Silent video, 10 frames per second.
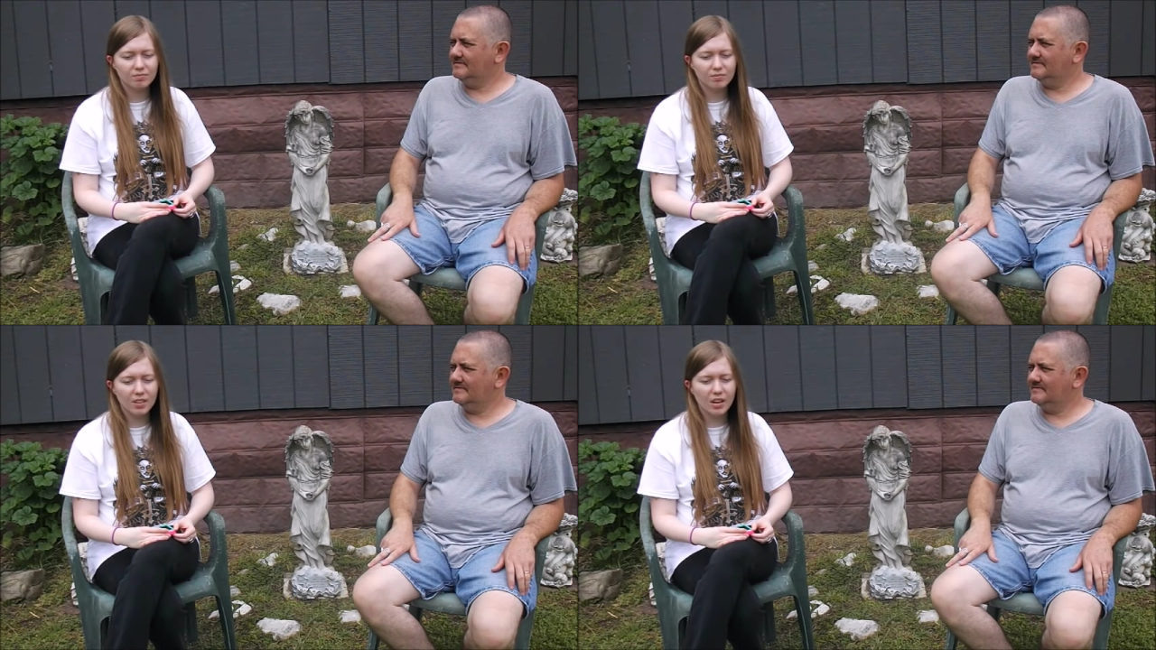
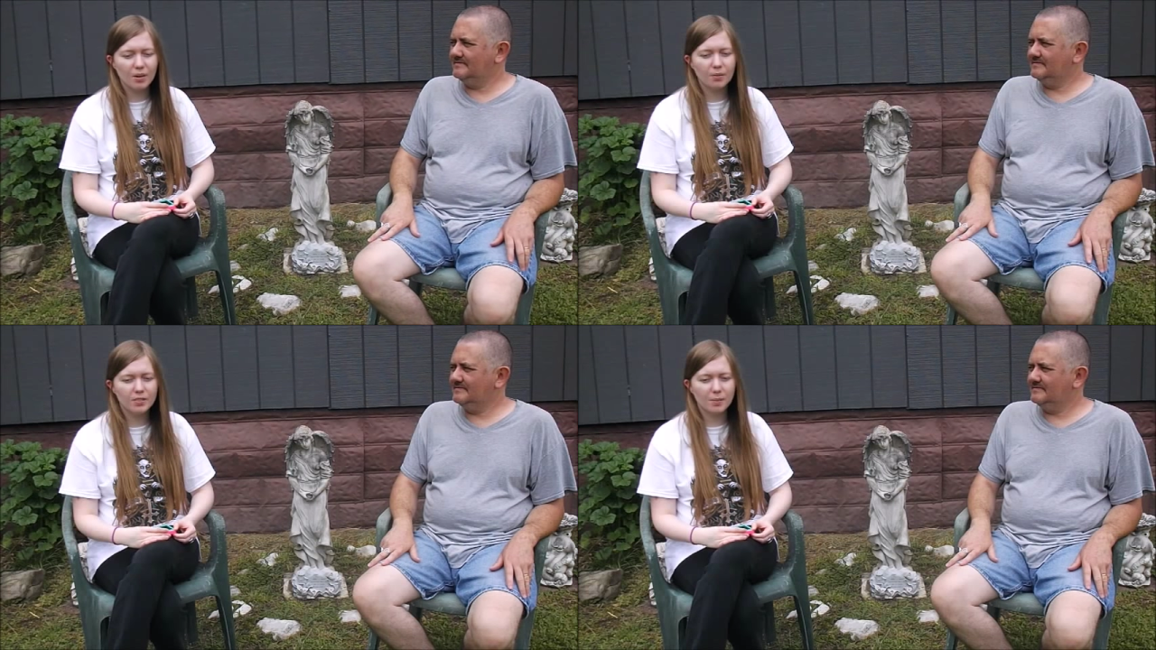Speaker 1: you
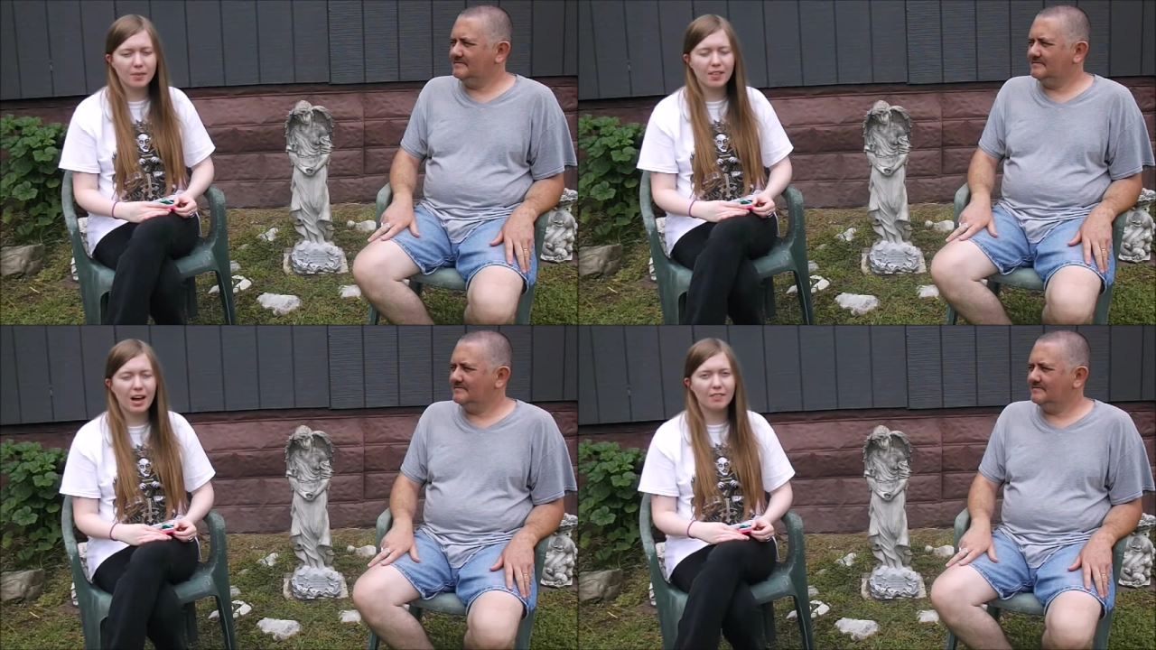know,
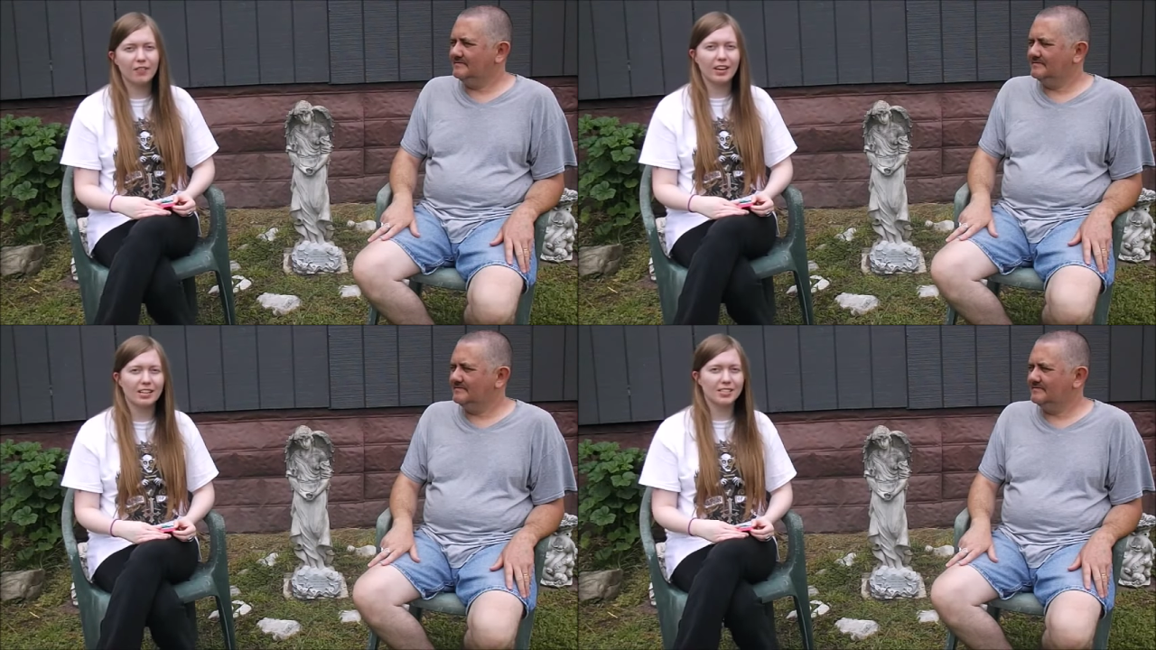something that I
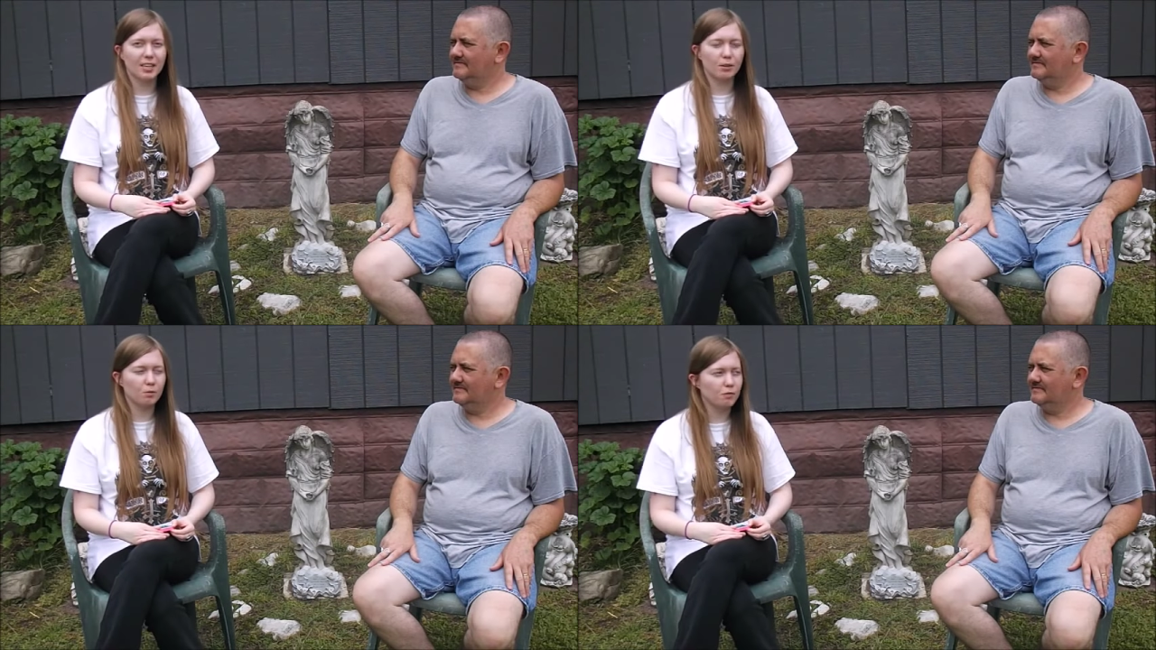feel like I
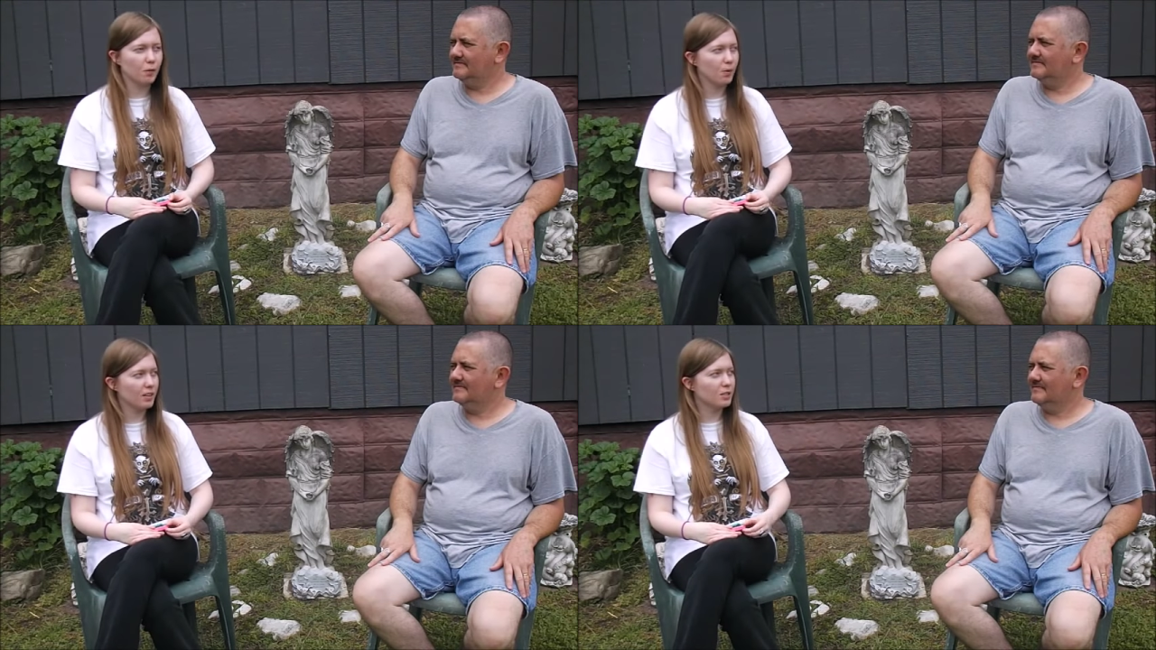settled
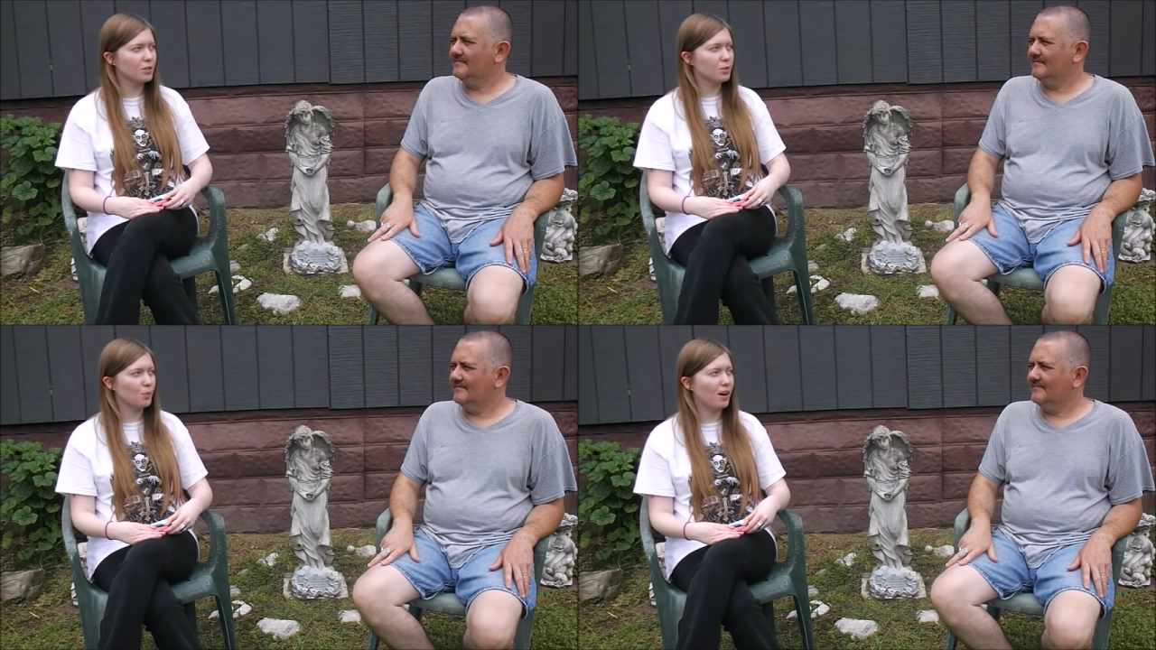for. That's
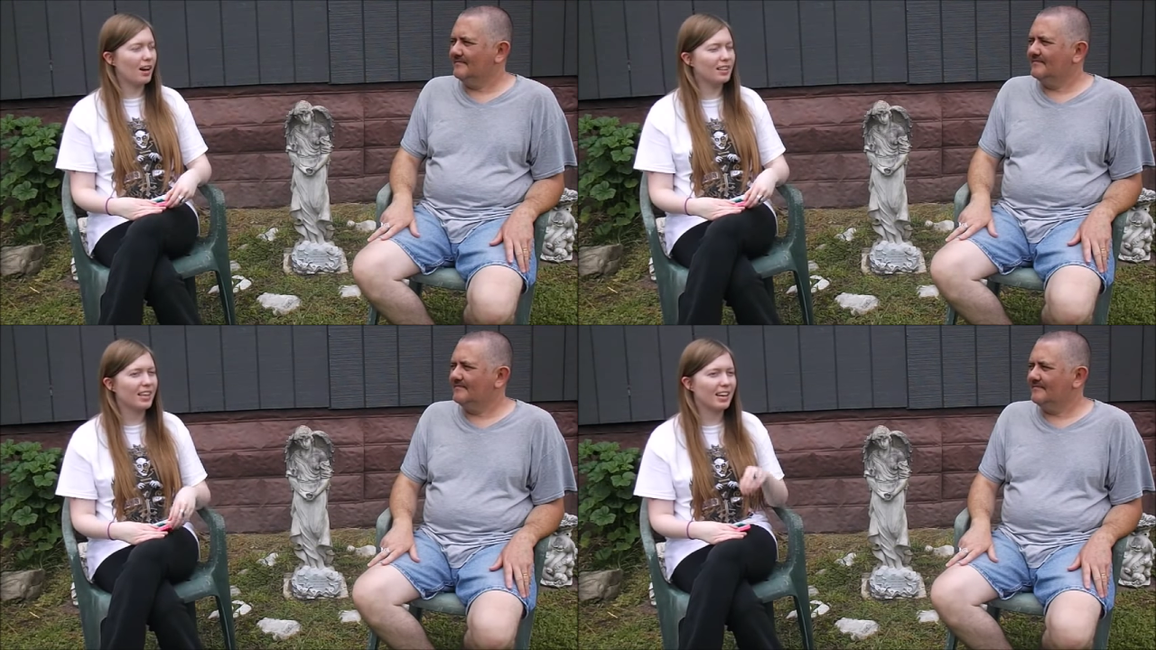the reason
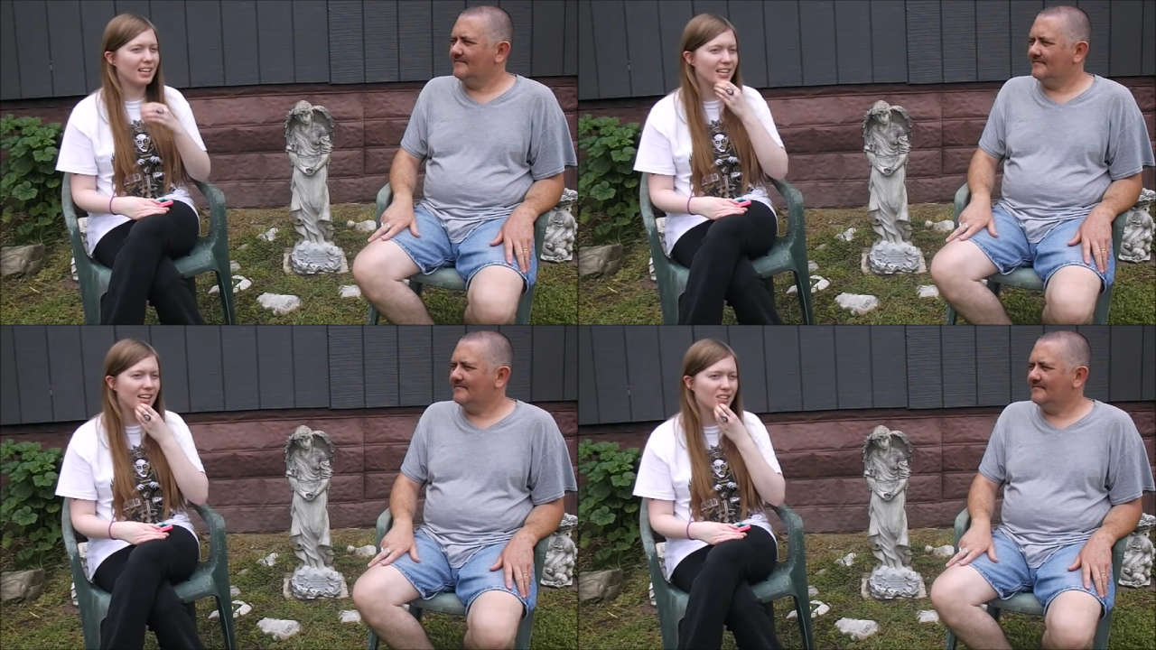why I think
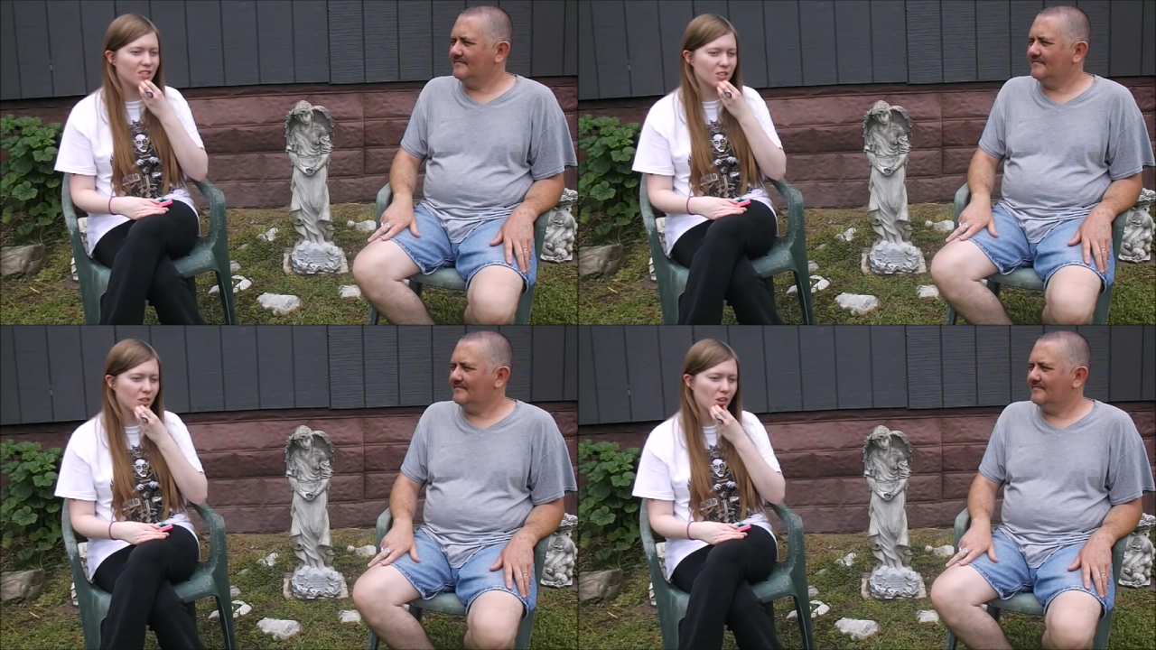I take
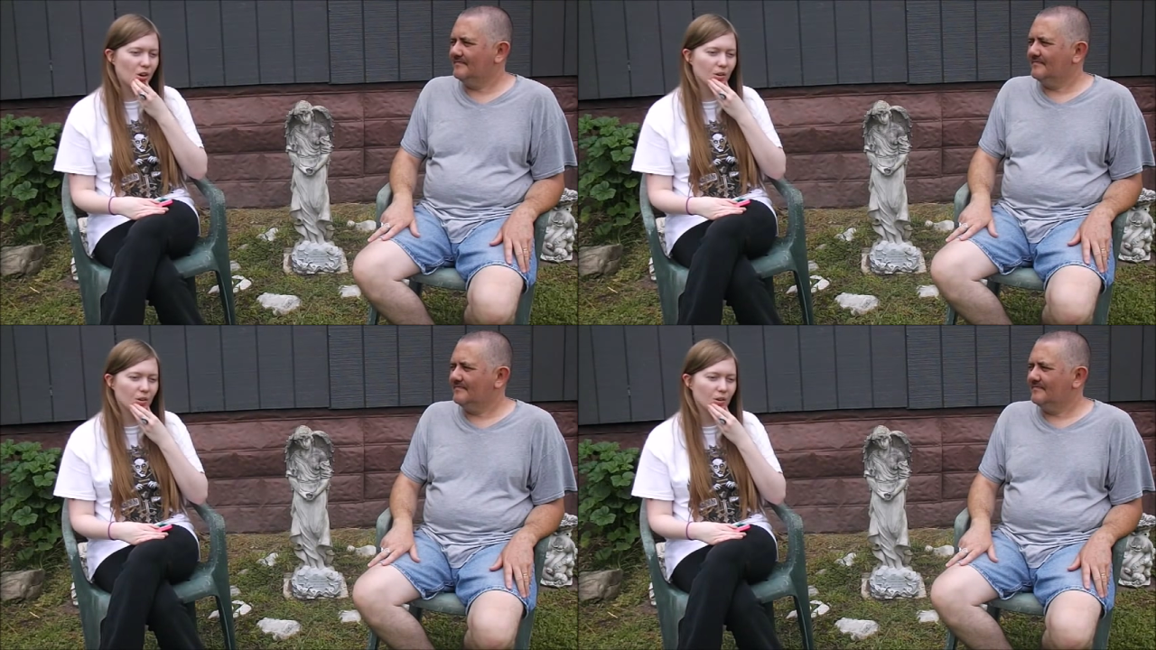such a long